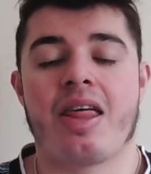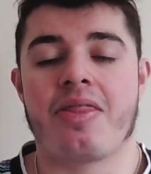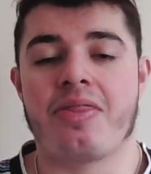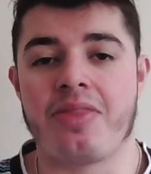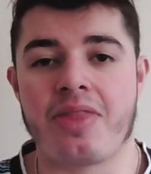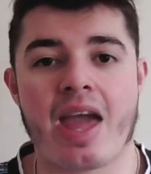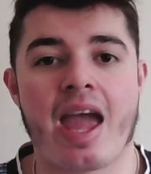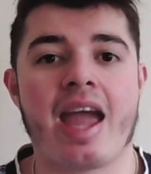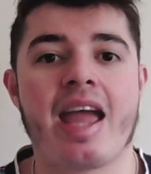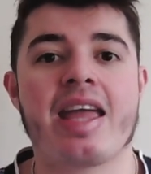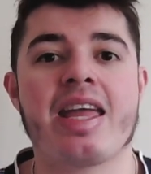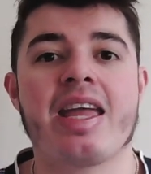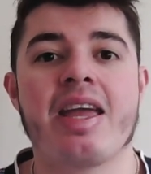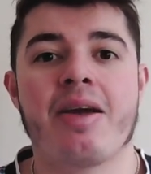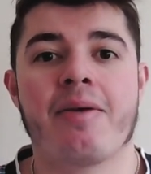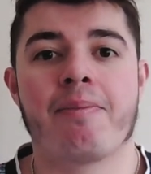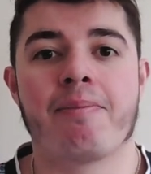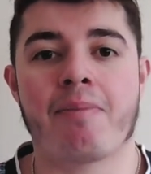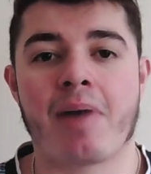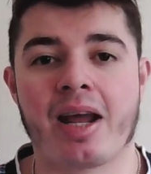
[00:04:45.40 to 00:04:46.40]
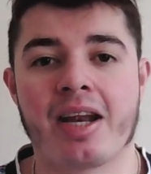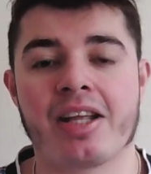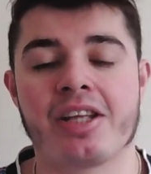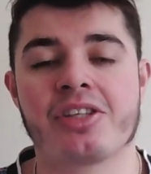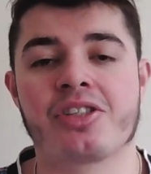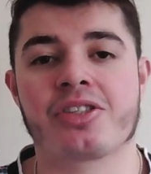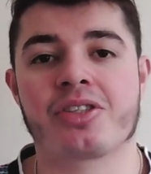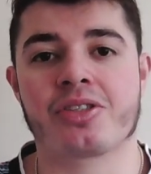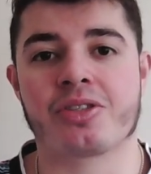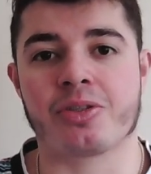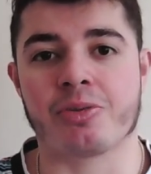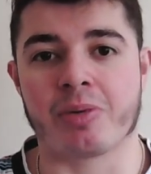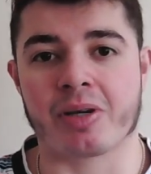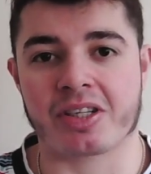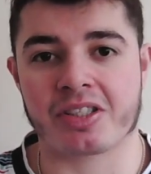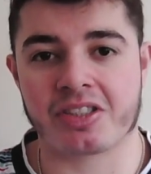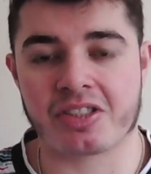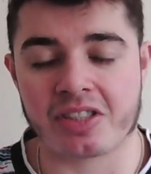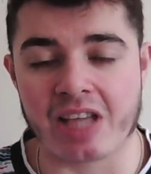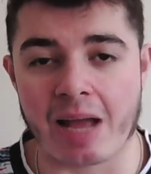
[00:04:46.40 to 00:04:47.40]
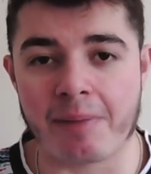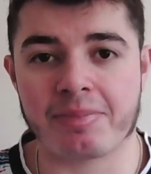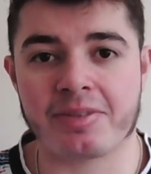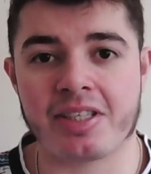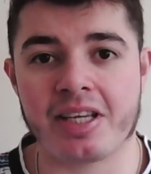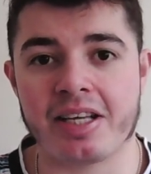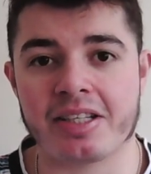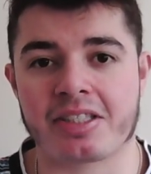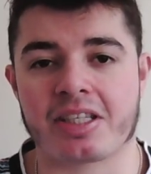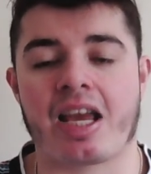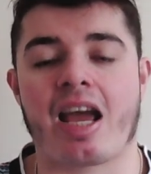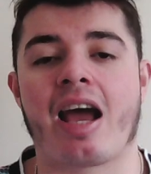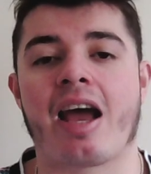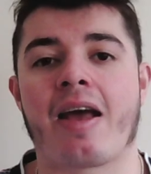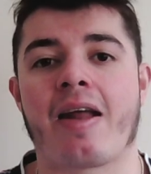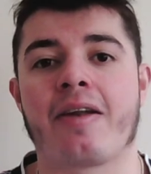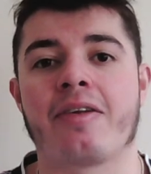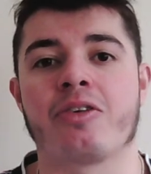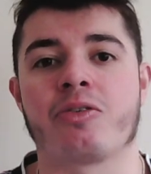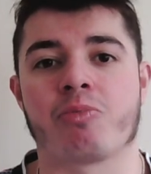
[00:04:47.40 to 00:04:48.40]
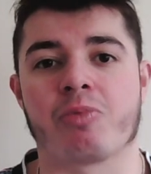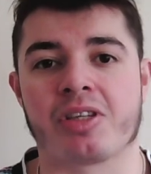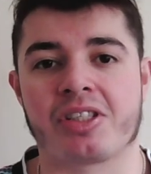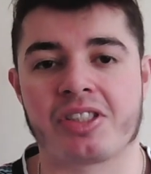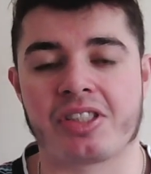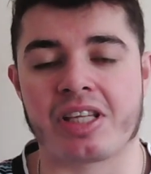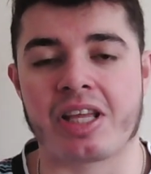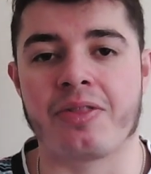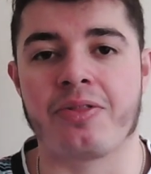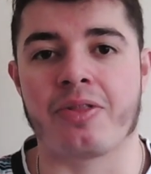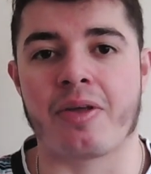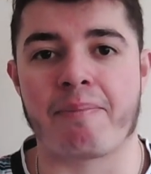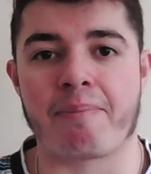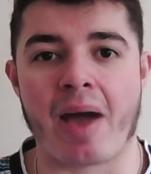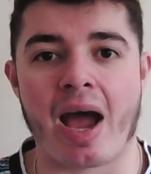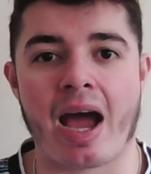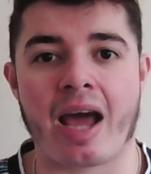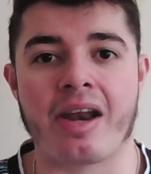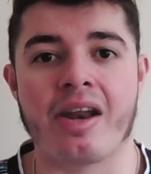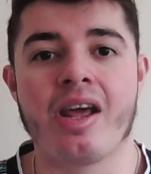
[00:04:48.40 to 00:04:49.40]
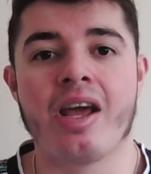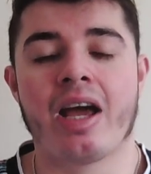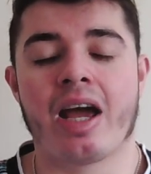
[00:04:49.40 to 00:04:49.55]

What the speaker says: they managed to accept it and rescind the ban,